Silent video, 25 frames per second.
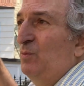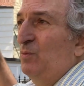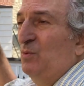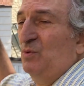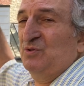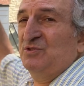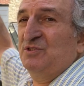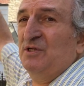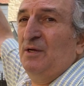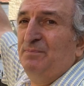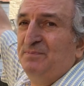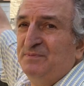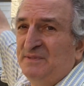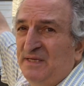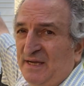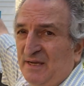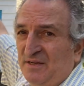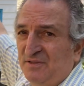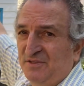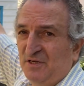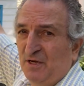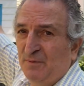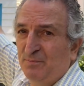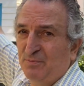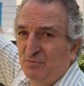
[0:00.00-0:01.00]
when it was uptown,
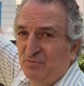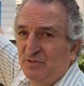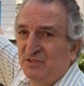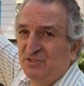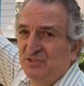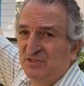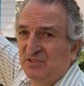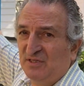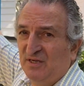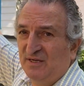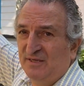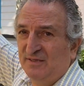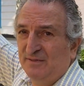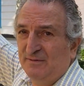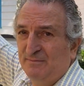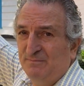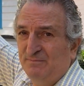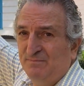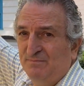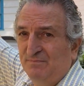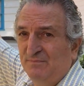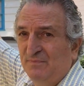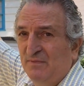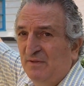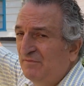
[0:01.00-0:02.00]
the Upper East Side.
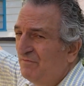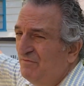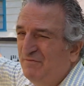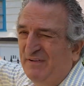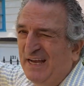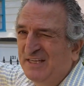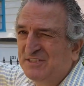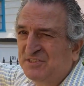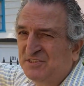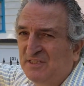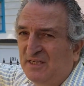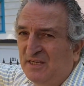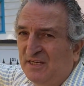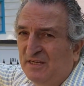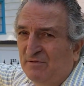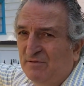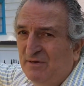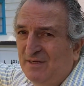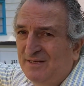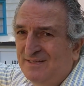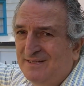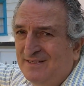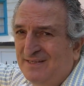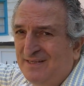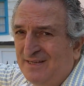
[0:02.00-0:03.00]
Fascinating,
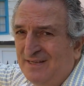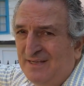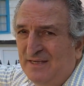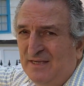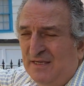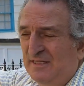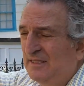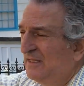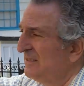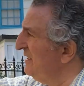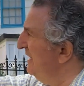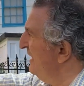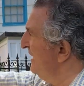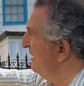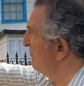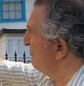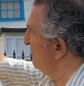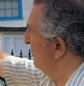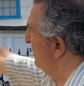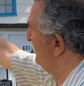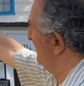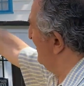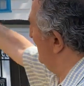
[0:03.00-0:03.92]
right? And then later on,